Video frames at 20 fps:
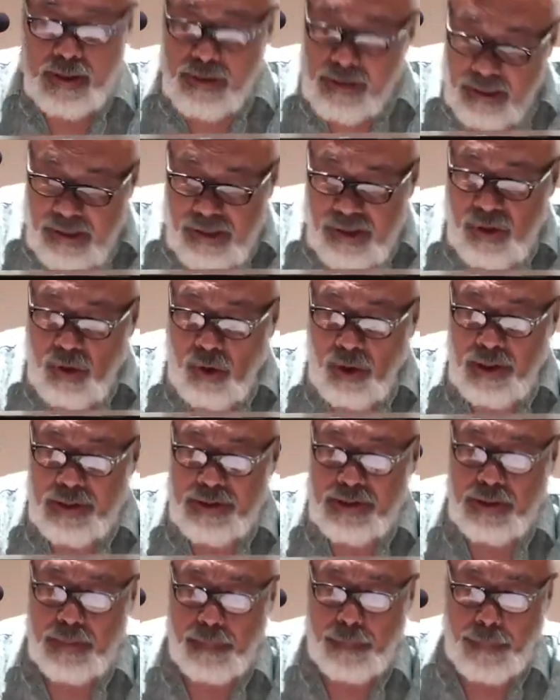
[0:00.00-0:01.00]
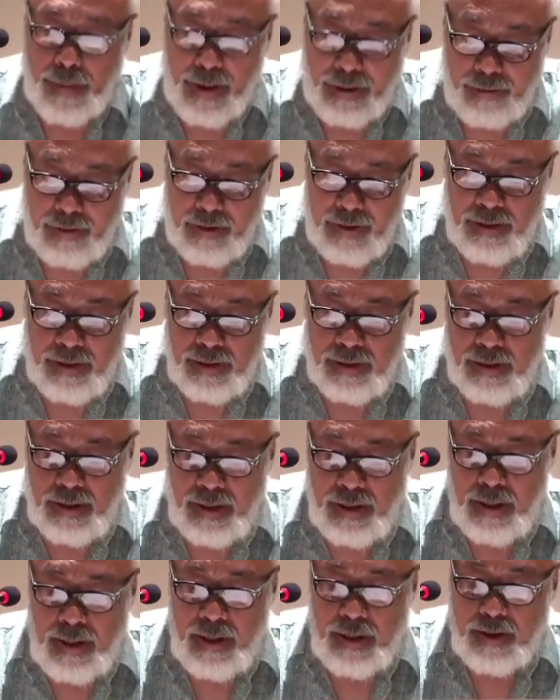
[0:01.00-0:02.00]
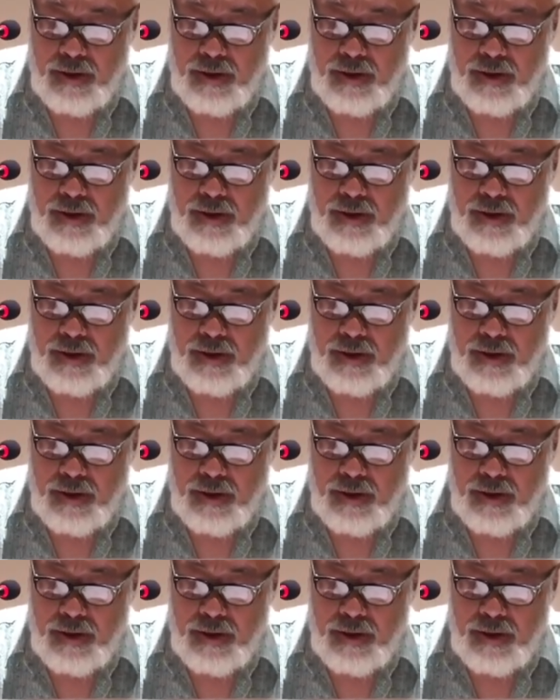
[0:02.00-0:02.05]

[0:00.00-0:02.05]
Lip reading: This scholarship parallel